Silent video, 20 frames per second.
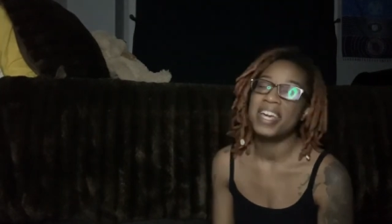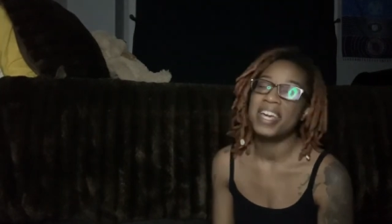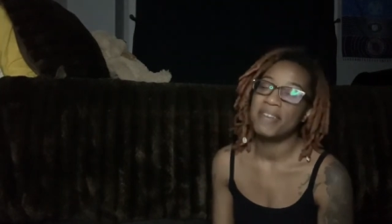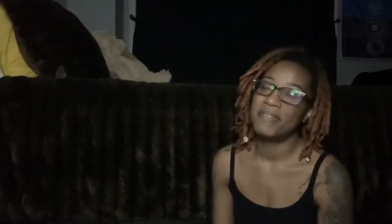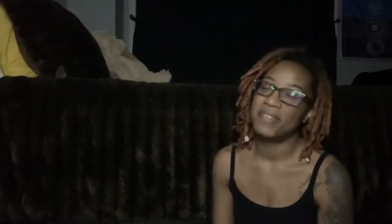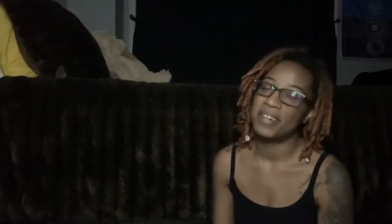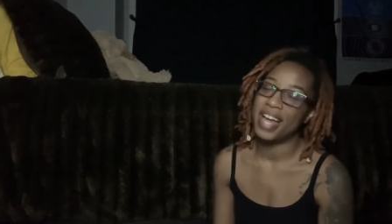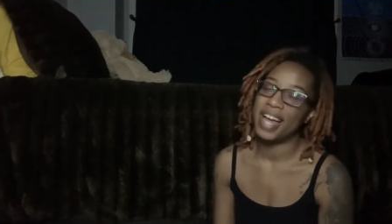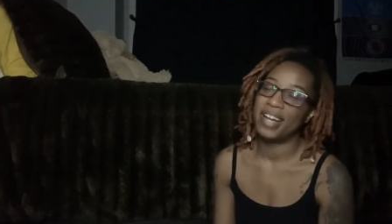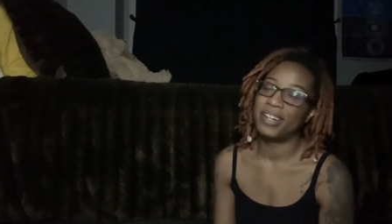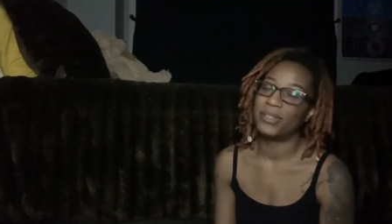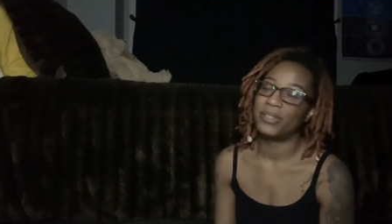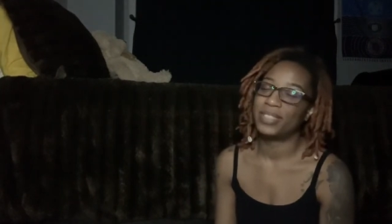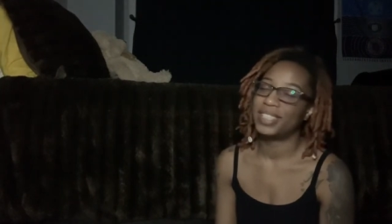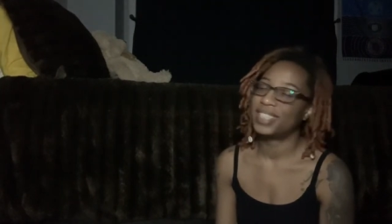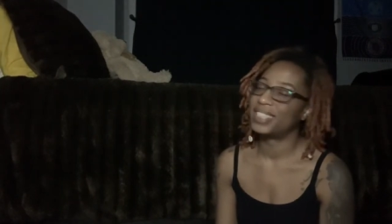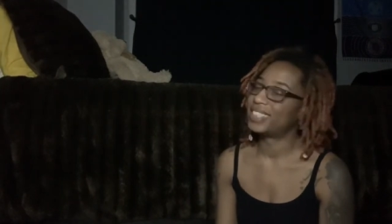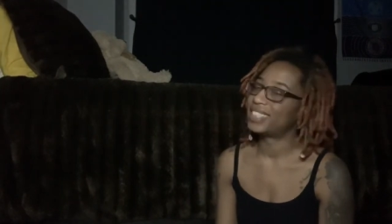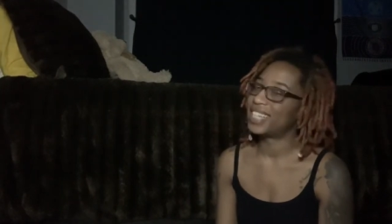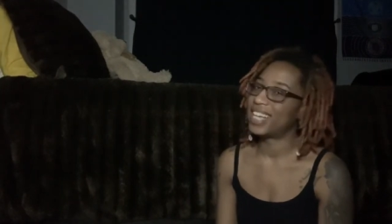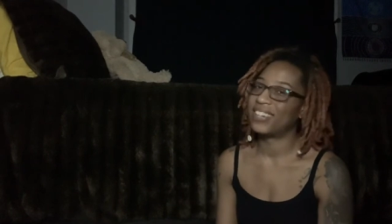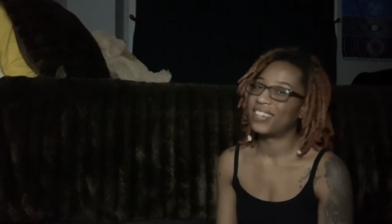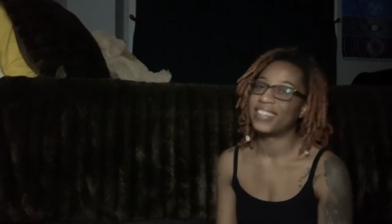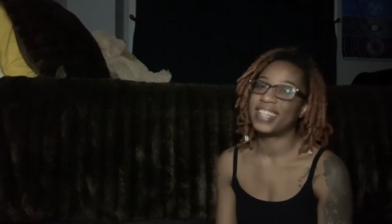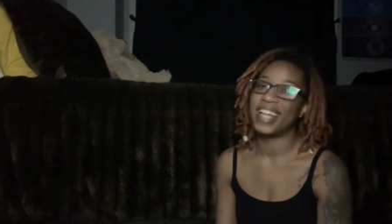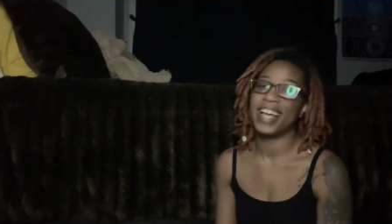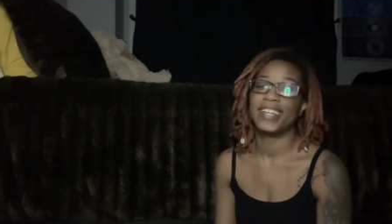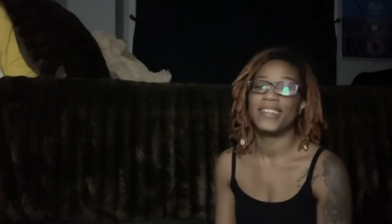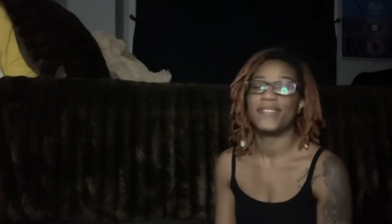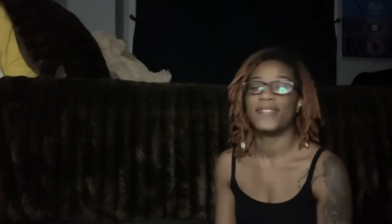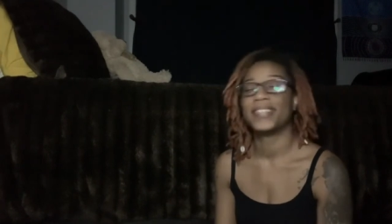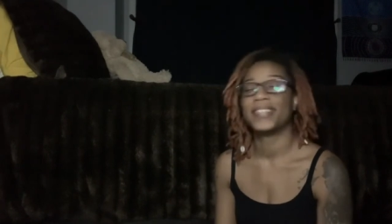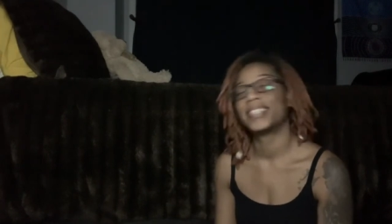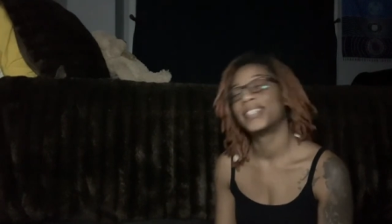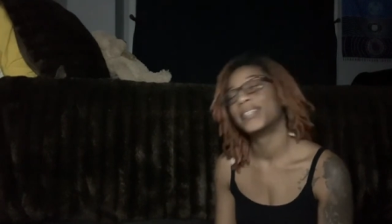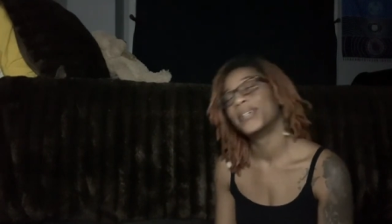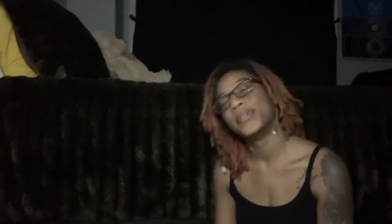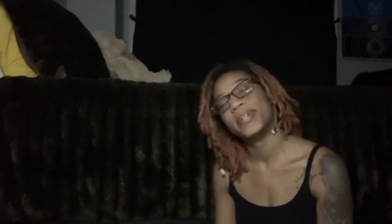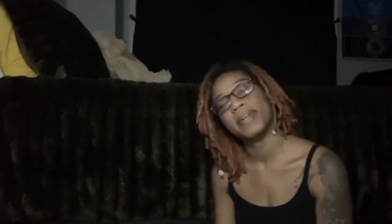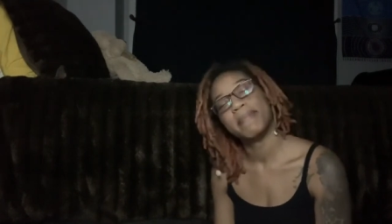If you're not new to this channel, thank you for
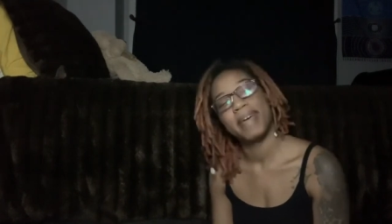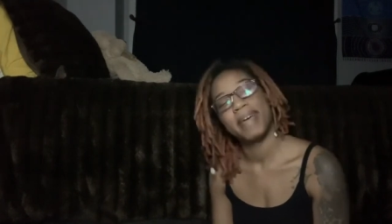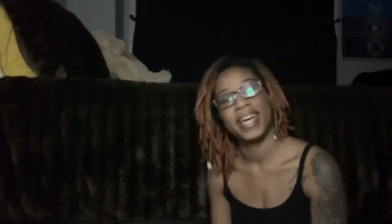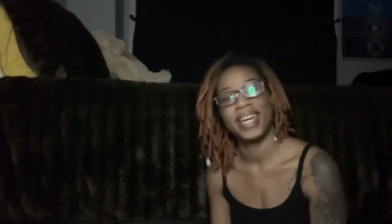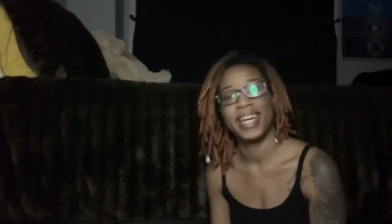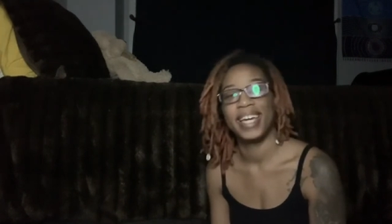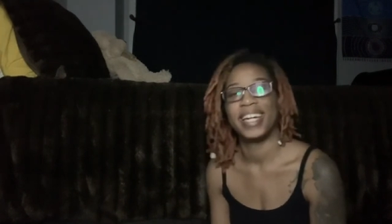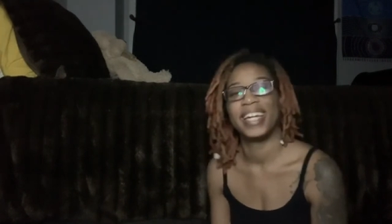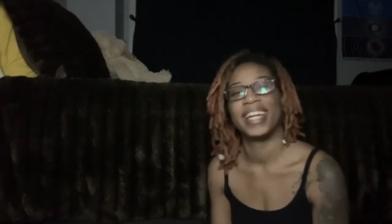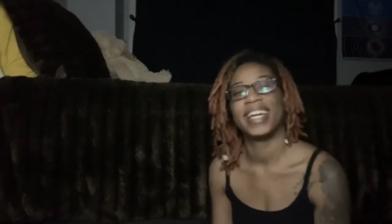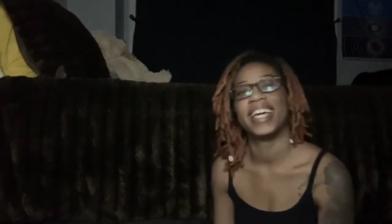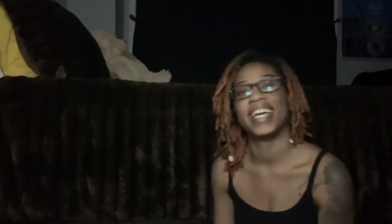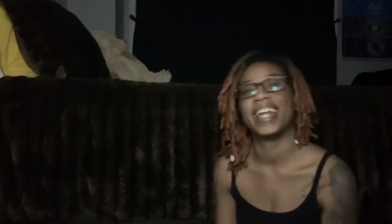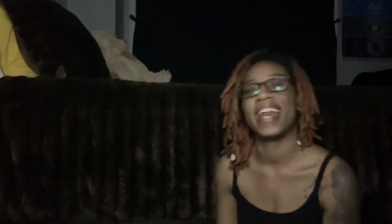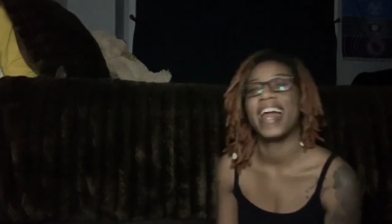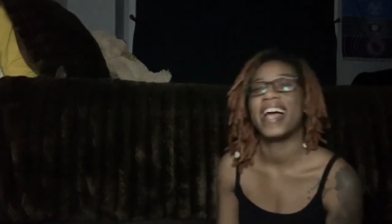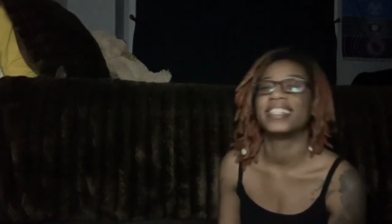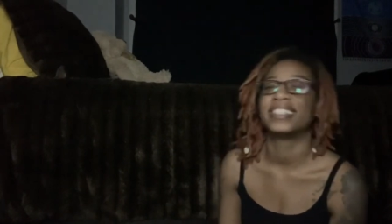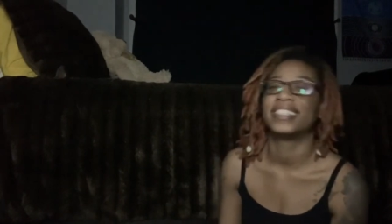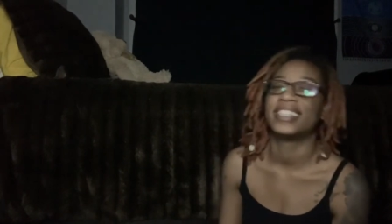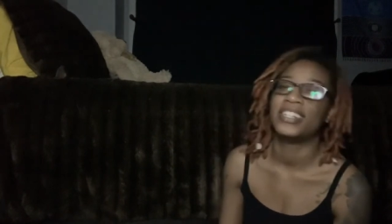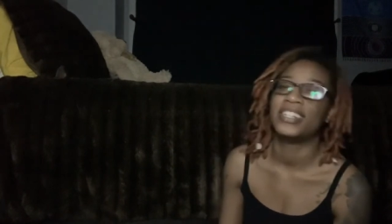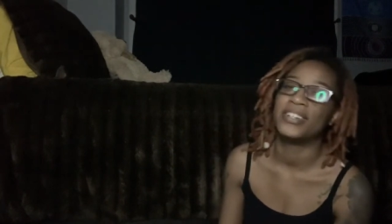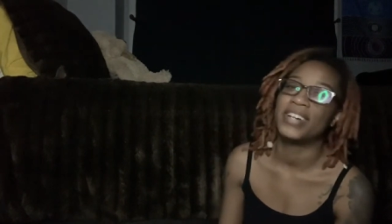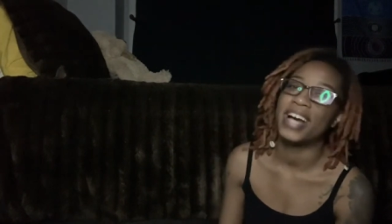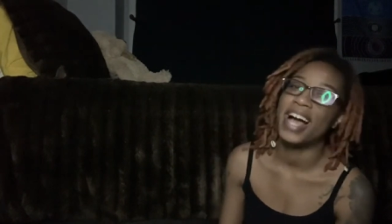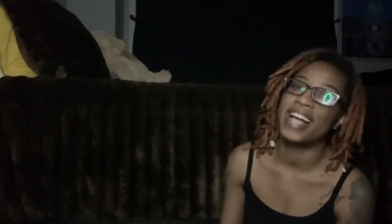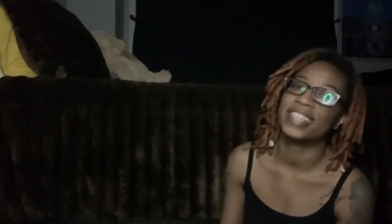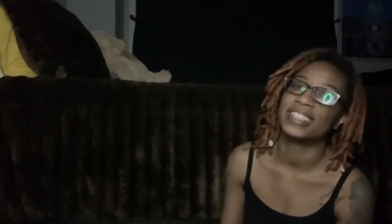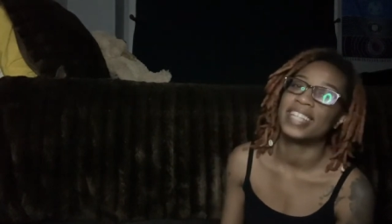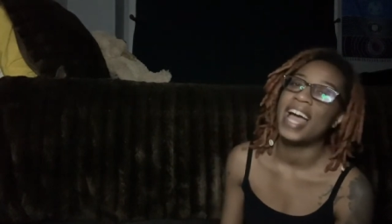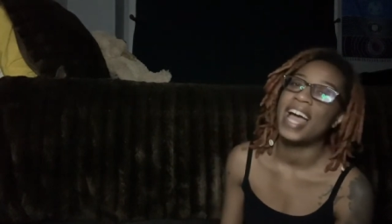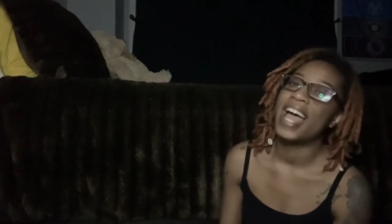tuning back in again. And I'll see you guys